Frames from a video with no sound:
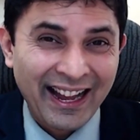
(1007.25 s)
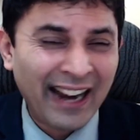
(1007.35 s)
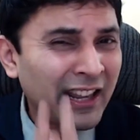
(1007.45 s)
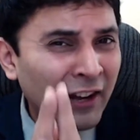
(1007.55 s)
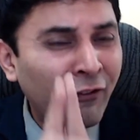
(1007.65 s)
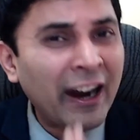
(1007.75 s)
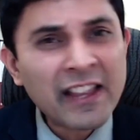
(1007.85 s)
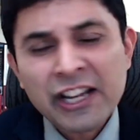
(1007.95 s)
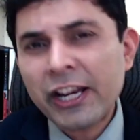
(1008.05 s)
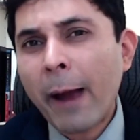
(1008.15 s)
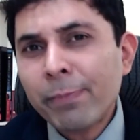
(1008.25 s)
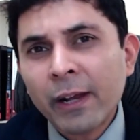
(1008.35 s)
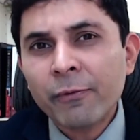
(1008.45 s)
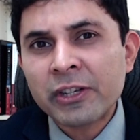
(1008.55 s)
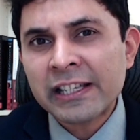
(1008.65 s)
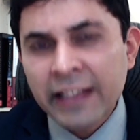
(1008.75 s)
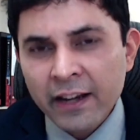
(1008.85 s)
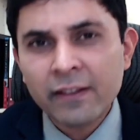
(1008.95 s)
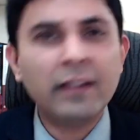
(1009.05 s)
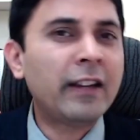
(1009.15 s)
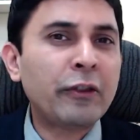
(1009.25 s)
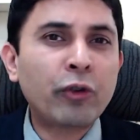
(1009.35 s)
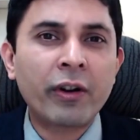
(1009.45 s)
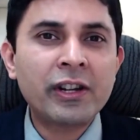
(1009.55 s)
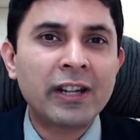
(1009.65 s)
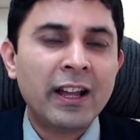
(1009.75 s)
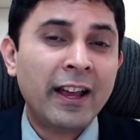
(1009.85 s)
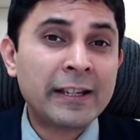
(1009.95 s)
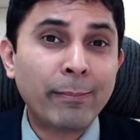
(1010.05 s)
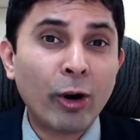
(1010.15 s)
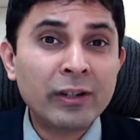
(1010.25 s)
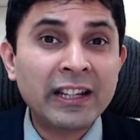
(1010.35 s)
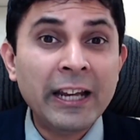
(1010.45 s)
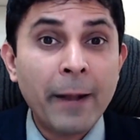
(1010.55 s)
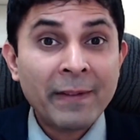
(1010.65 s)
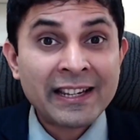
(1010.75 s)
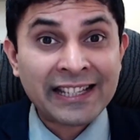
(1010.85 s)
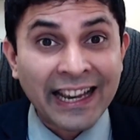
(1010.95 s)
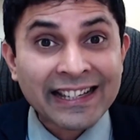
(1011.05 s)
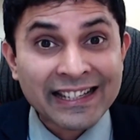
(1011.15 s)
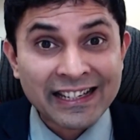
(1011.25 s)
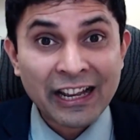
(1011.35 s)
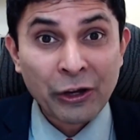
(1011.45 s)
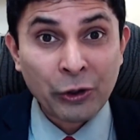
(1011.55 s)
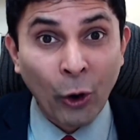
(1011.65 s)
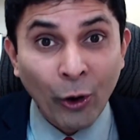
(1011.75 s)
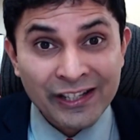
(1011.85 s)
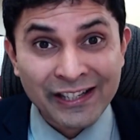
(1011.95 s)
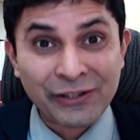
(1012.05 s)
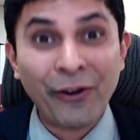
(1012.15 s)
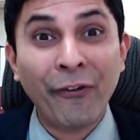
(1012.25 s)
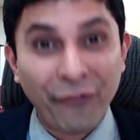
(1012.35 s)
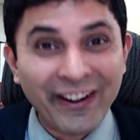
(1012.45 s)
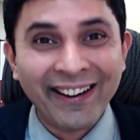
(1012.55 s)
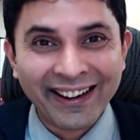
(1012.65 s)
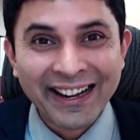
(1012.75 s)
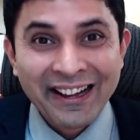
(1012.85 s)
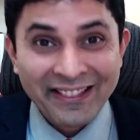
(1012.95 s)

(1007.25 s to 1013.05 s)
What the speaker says: And the final chapter which is there in Think and Grow Rich is about the sixth ghosts of fear.